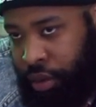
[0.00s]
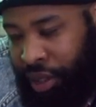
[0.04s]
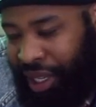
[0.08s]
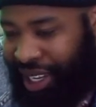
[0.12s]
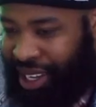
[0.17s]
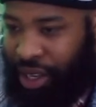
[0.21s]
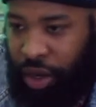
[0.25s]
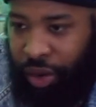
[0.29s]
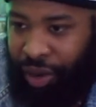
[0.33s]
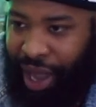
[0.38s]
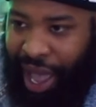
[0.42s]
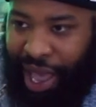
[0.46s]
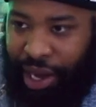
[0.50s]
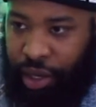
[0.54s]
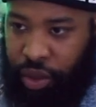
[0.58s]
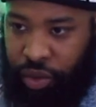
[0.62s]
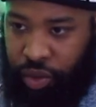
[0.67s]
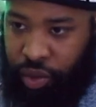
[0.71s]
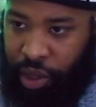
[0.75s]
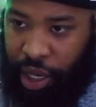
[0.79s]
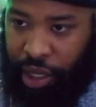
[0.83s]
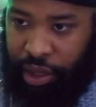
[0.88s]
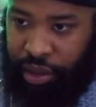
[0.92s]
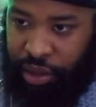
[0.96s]
he don't gotta
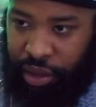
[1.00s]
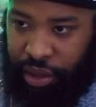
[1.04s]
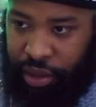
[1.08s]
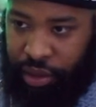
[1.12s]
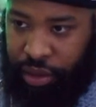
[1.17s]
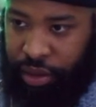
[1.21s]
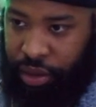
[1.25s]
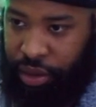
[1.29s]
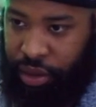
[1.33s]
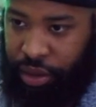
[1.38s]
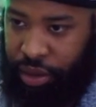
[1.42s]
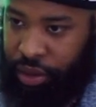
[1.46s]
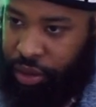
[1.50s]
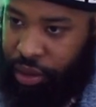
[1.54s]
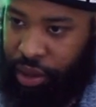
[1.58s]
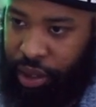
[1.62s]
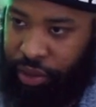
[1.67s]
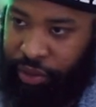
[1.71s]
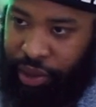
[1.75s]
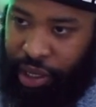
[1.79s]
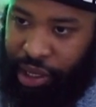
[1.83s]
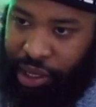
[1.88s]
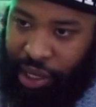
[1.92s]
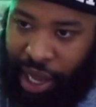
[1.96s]
do that, son.
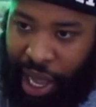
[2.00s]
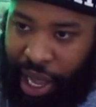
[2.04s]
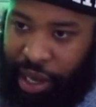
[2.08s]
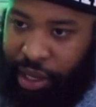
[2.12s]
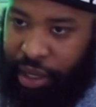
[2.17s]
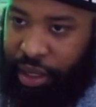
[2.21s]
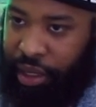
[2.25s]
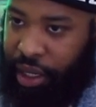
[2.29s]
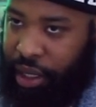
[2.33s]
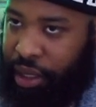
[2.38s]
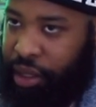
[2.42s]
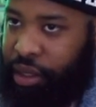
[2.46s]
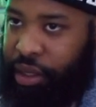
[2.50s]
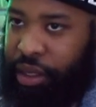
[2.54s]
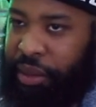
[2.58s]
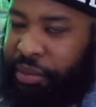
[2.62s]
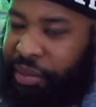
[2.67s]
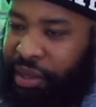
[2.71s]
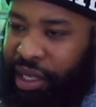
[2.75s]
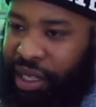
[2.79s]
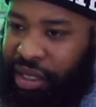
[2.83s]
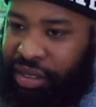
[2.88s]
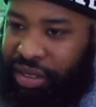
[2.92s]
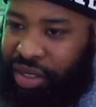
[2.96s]
He already got it. Like, you know what
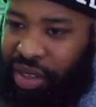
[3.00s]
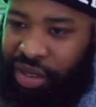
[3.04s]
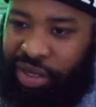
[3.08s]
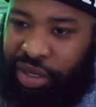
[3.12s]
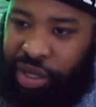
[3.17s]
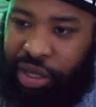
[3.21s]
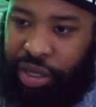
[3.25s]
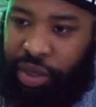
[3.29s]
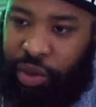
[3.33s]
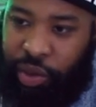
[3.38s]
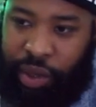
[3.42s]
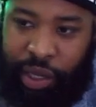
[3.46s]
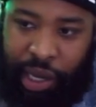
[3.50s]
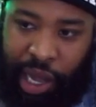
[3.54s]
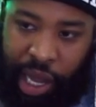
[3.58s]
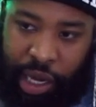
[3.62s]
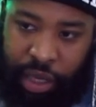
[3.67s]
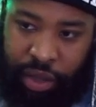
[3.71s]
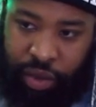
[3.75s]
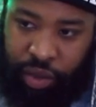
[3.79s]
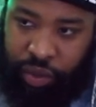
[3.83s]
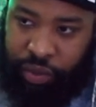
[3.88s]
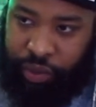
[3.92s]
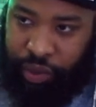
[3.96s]
I'm saying? Certain shit you ain't
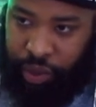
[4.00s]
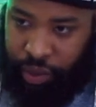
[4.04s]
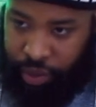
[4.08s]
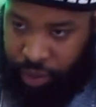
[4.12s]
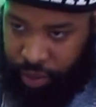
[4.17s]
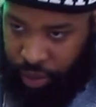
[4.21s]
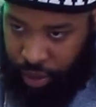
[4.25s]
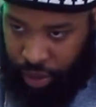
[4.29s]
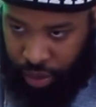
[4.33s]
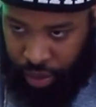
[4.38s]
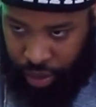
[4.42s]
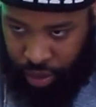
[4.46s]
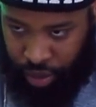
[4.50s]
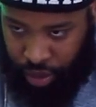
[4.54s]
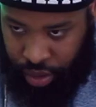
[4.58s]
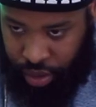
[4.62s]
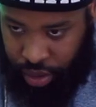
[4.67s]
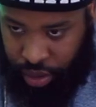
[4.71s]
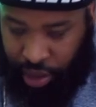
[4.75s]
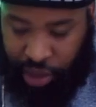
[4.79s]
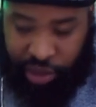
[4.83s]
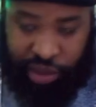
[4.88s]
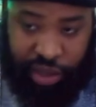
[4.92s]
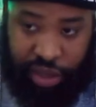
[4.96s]
gotta do further.
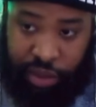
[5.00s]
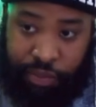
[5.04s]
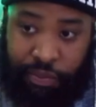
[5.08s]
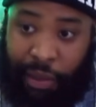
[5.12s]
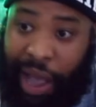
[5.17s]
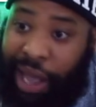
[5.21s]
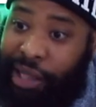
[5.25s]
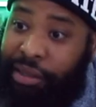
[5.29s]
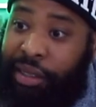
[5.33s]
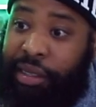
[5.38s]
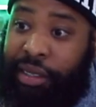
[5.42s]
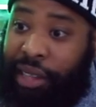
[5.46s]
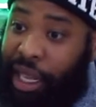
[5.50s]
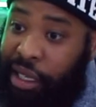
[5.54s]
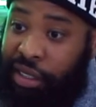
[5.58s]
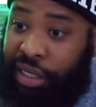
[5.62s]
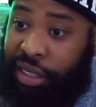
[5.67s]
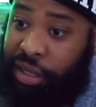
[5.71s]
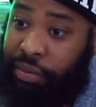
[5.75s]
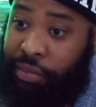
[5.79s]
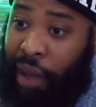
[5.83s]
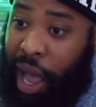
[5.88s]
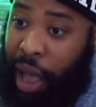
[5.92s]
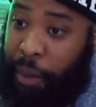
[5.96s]
That's just my
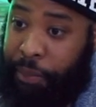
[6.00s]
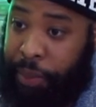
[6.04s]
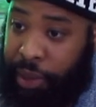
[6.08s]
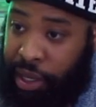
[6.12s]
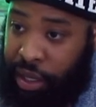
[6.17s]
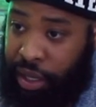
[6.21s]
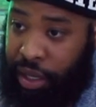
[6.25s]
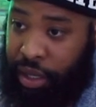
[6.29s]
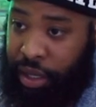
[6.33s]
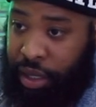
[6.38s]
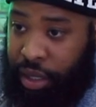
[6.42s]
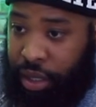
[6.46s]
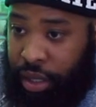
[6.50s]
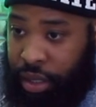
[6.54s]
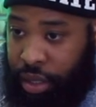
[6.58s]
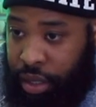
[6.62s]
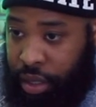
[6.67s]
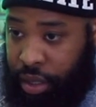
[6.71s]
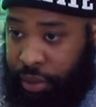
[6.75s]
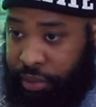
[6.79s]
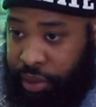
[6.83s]
opinion. You know what